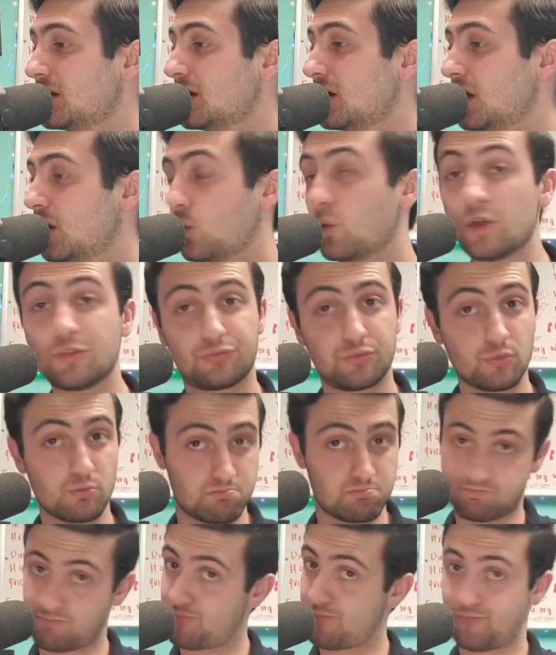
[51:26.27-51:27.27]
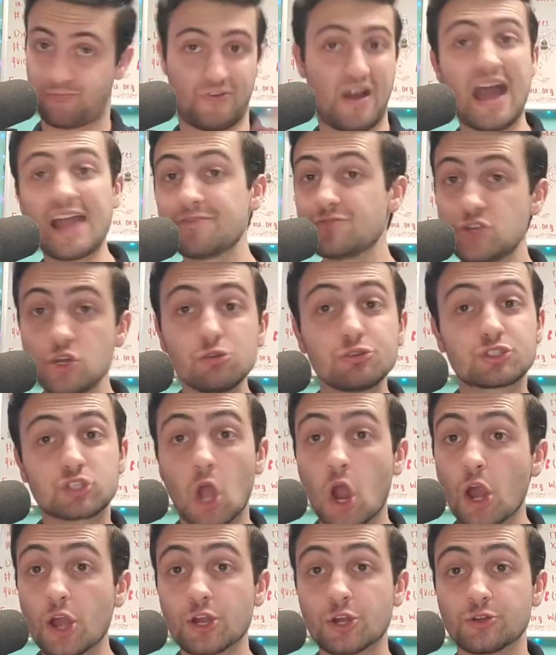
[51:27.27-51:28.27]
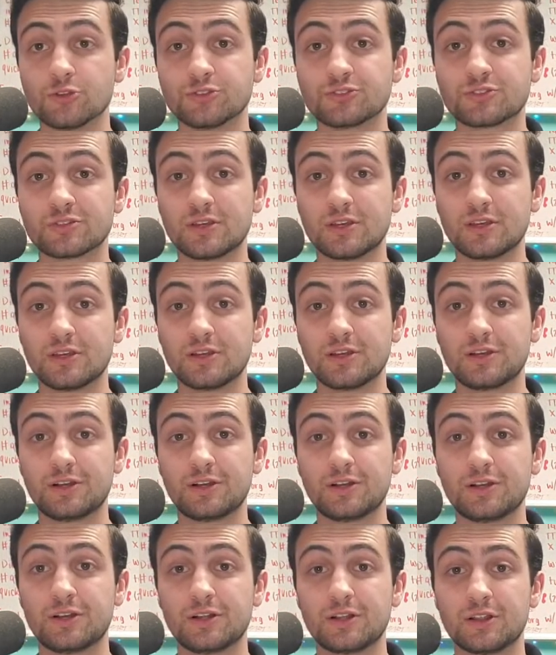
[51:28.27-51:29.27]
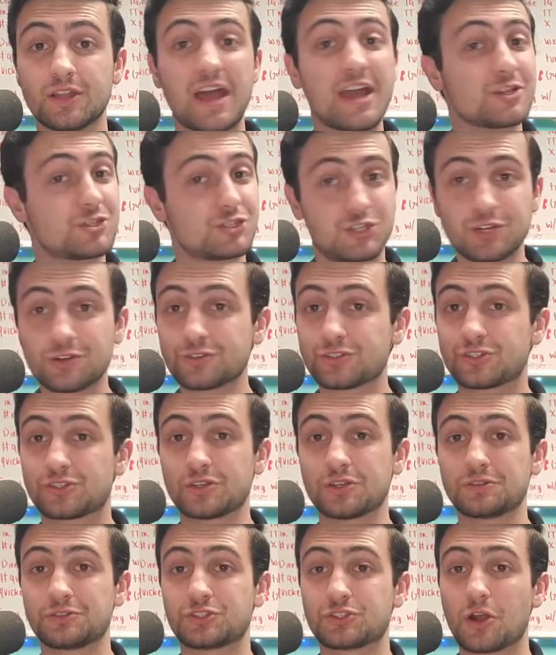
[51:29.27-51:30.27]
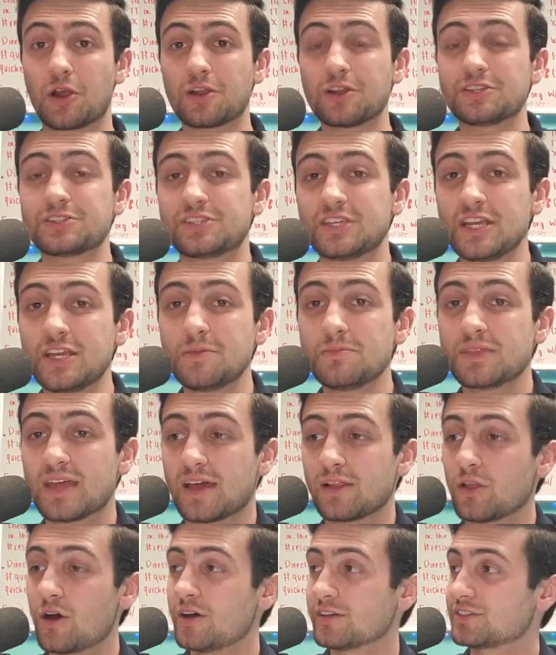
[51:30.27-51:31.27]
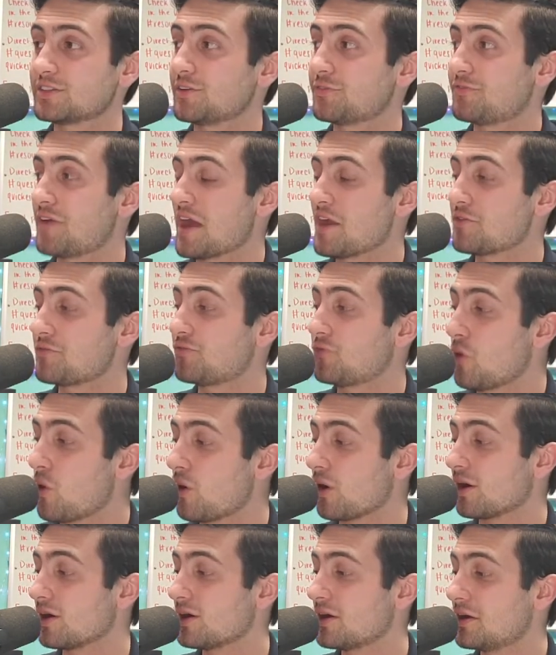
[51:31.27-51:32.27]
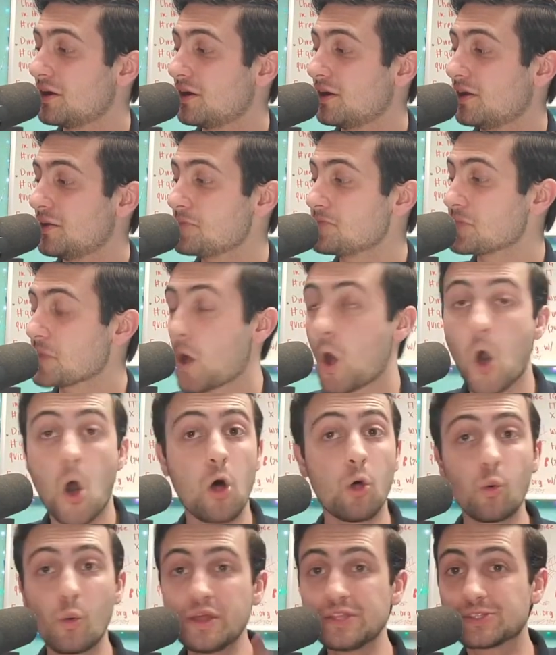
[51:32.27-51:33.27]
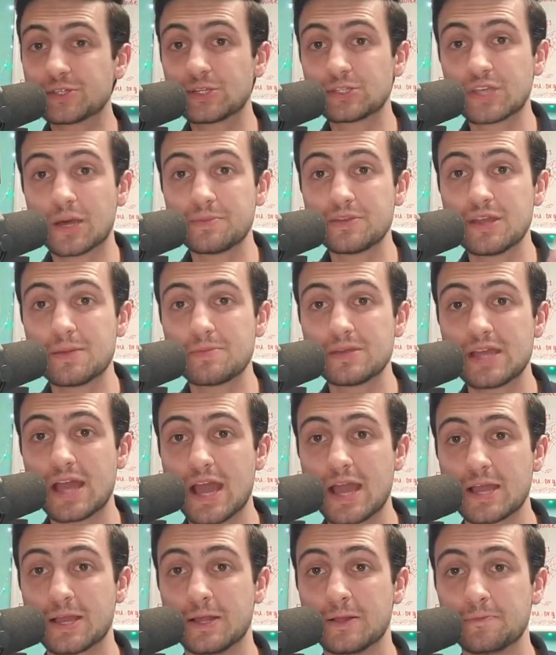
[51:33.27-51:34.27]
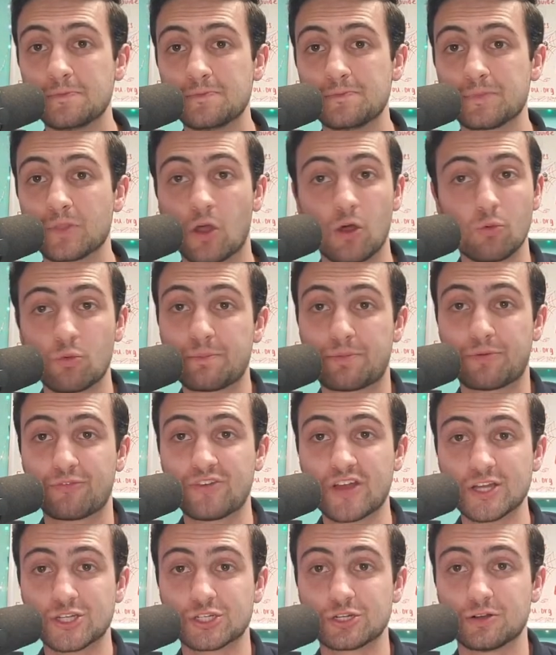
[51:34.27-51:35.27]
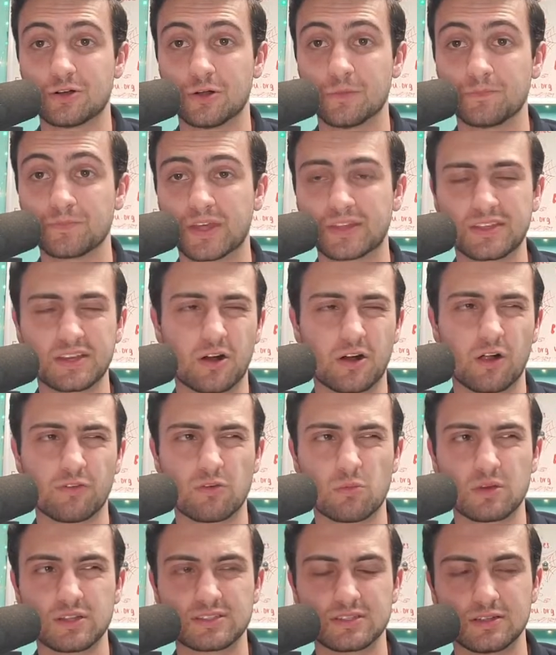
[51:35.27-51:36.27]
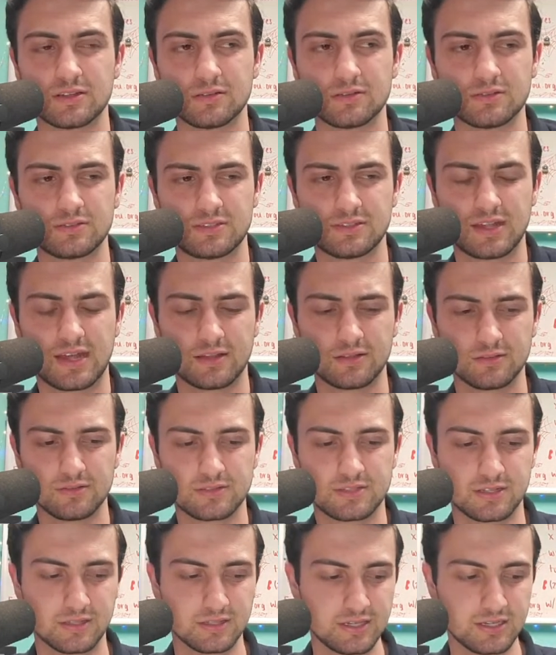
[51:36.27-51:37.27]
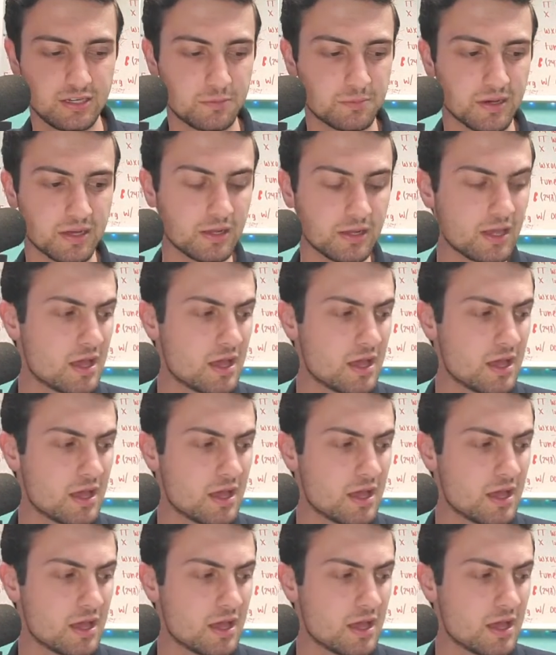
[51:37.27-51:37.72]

with 5 new starters. Last year's starting team that lost in the Final Four all went to the WNBA. All went professional. I think all of them went to the league, but